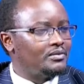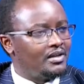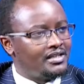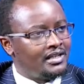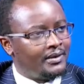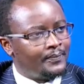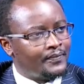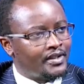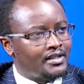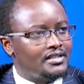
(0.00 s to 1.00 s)
were there?
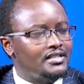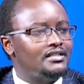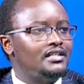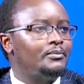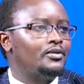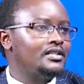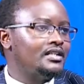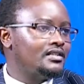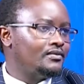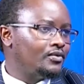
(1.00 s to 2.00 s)
Is it a
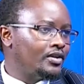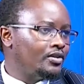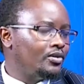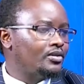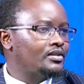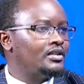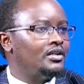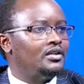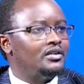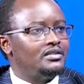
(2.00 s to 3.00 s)
protective way, or
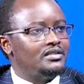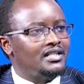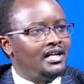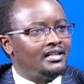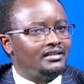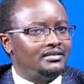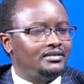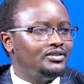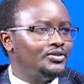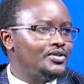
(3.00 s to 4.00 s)
is there
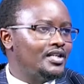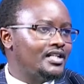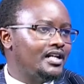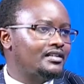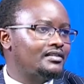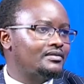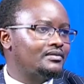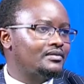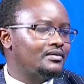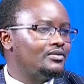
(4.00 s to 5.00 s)
issues that are
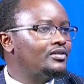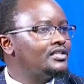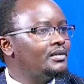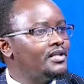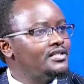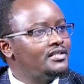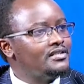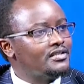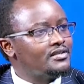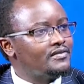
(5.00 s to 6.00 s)
not in the best
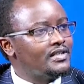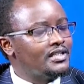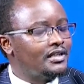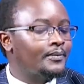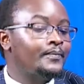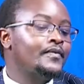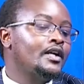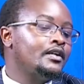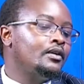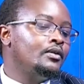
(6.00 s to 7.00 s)
interest of the child?
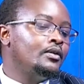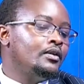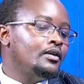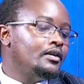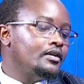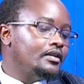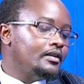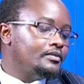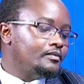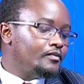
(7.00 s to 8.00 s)
Now,
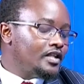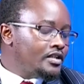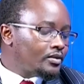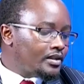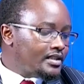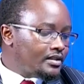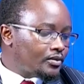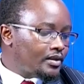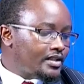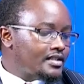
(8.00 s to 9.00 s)
the general
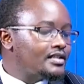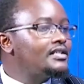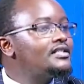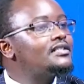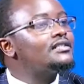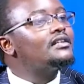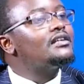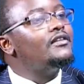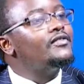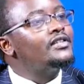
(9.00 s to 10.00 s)
rule is
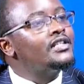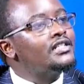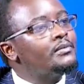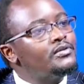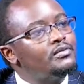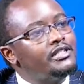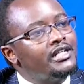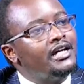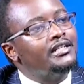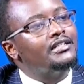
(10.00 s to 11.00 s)
everything supposed to be
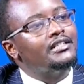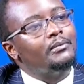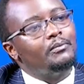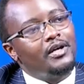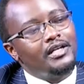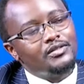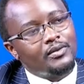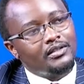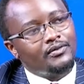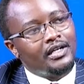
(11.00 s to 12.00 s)
done in the
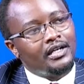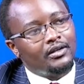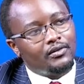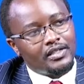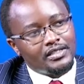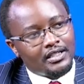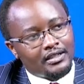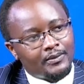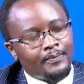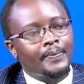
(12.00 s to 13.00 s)
best welfare of the
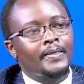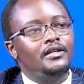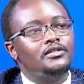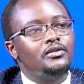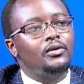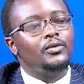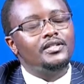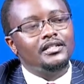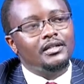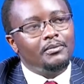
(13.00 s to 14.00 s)
child. It's
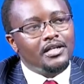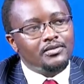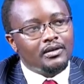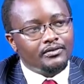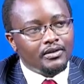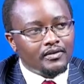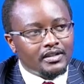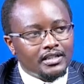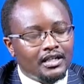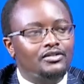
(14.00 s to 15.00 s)
always in the best welfare of
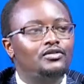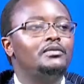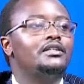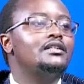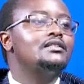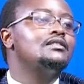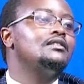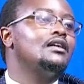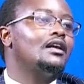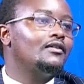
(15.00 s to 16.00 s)
the child to be
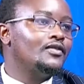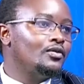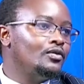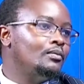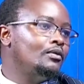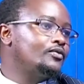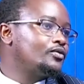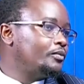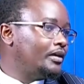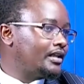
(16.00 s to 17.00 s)
raised in a loving home
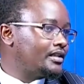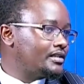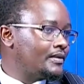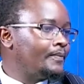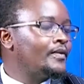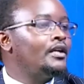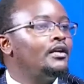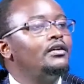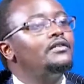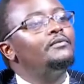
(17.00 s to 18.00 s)
of two parents.
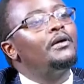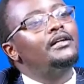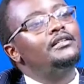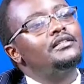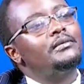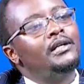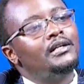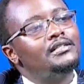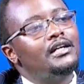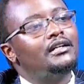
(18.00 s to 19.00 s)
Now, if the
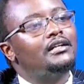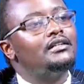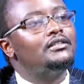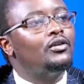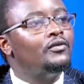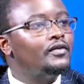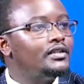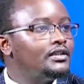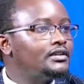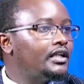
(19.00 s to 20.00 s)
parents are in
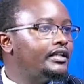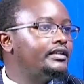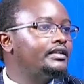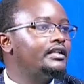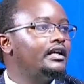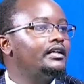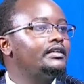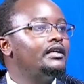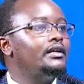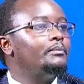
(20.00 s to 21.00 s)
conflict and they
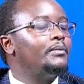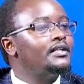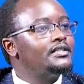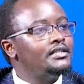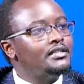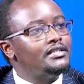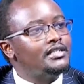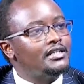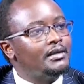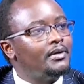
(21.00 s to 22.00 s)
are punishing
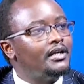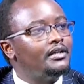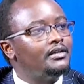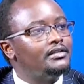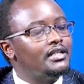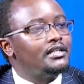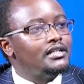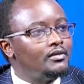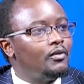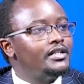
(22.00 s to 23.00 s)
each other by
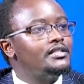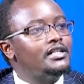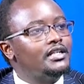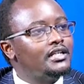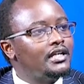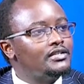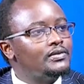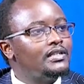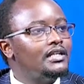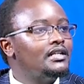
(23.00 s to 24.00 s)
one is taking
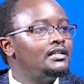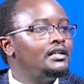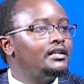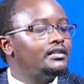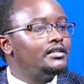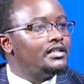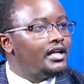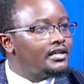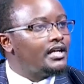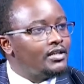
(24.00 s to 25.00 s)
custody and then
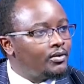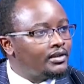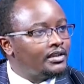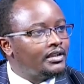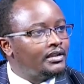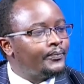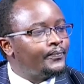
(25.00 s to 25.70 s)
denying the other one